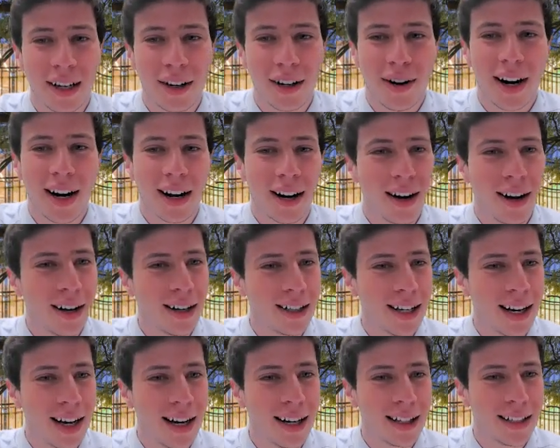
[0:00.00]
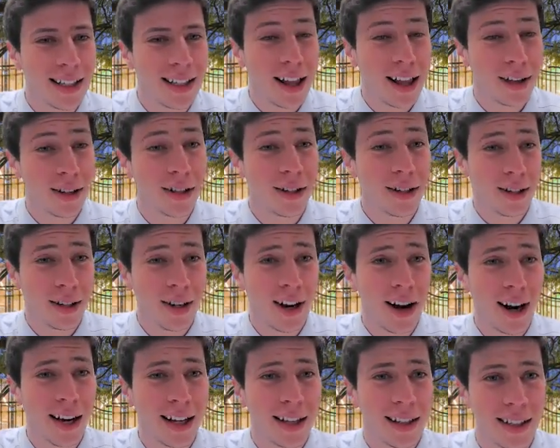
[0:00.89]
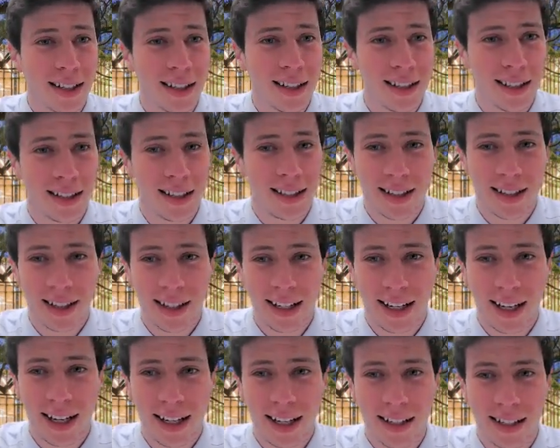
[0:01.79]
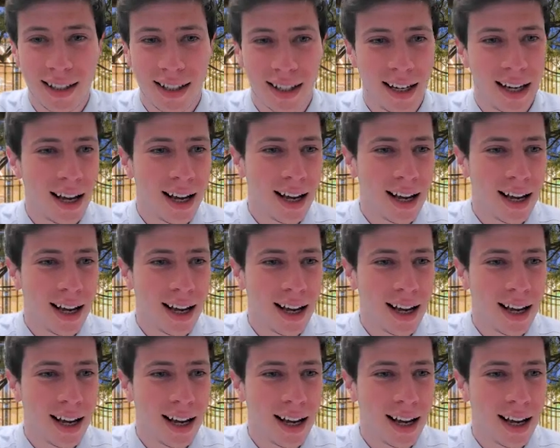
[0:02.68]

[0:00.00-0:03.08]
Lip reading: creating content tailored to their audience's needs.